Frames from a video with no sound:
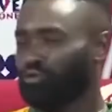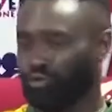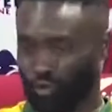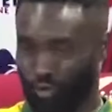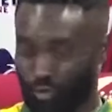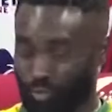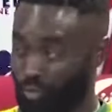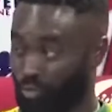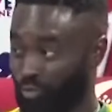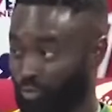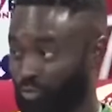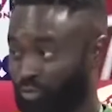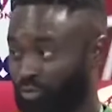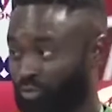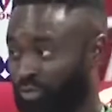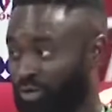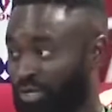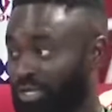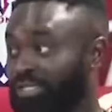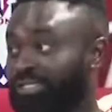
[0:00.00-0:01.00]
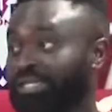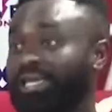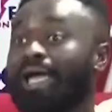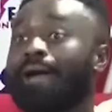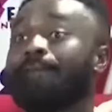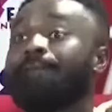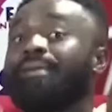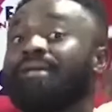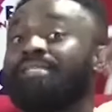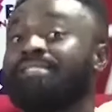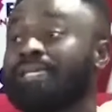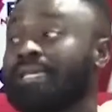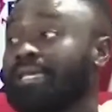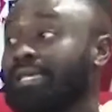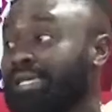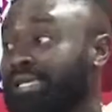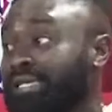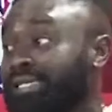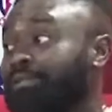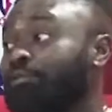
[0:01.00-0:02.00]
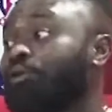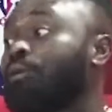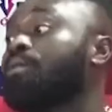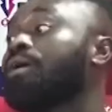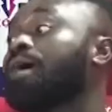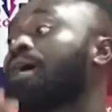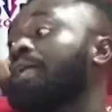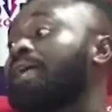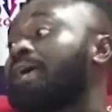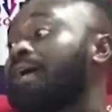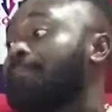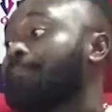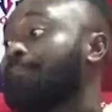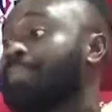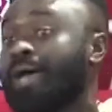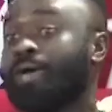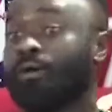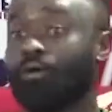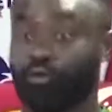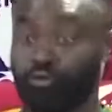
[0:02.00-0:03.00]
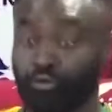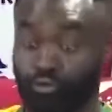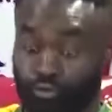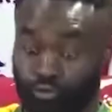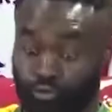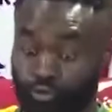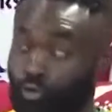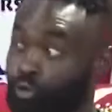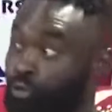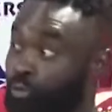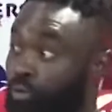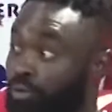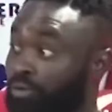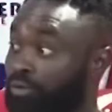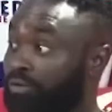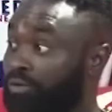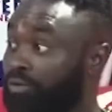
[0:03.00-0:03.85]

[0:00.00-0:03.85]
Solomon. Say, I'm passe, the Omokan Empire, only Solomon.